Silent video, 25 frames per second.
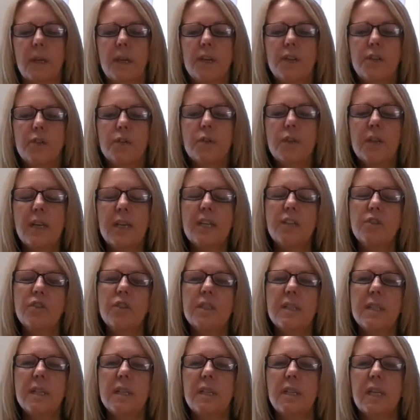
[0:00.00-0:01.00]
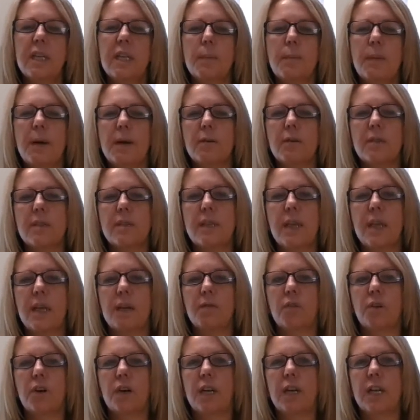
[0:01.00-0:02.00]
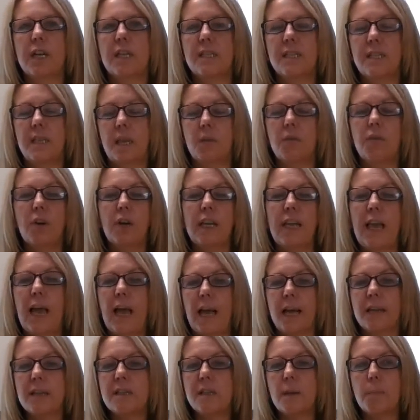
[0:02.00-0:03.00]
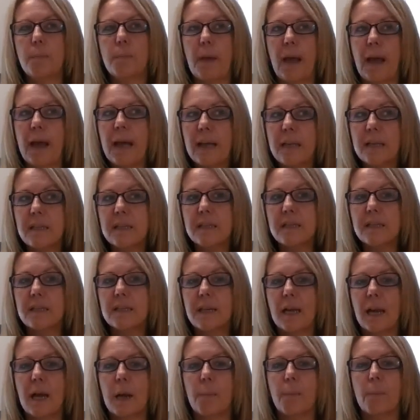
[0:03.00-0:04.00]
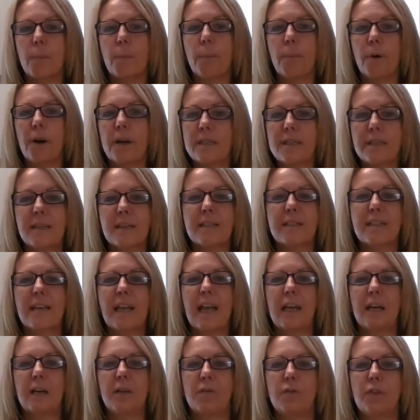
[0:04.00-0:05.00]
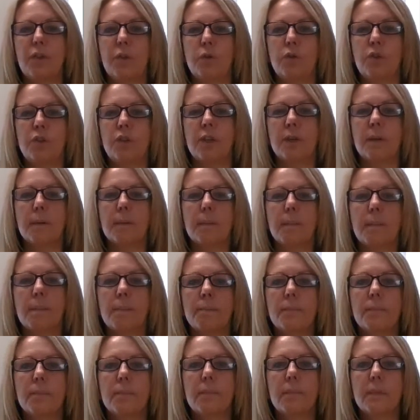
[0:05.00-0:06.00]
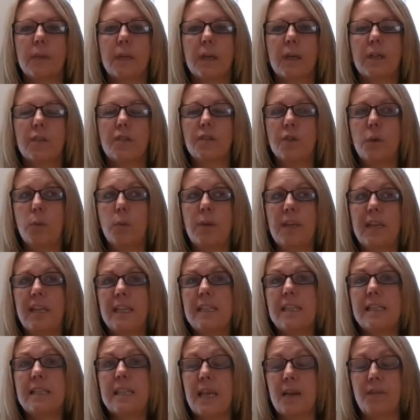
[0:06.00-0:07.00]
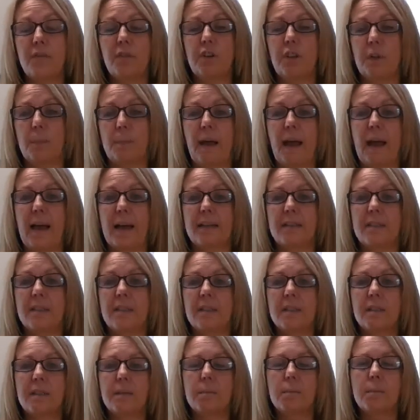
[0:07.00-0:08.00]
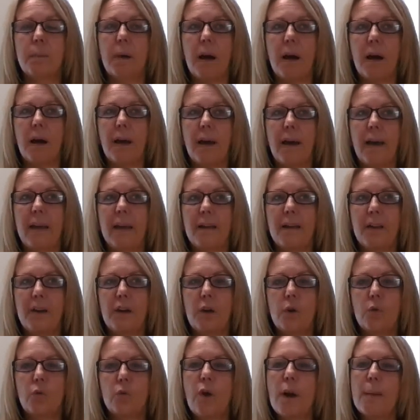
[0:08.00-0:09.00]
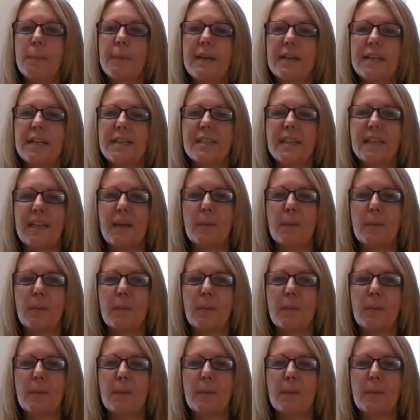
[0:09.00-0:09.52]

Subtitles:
So the interesting thing about savoring is savoring has a past, a present, and a future. So we can savor the past by reminiscing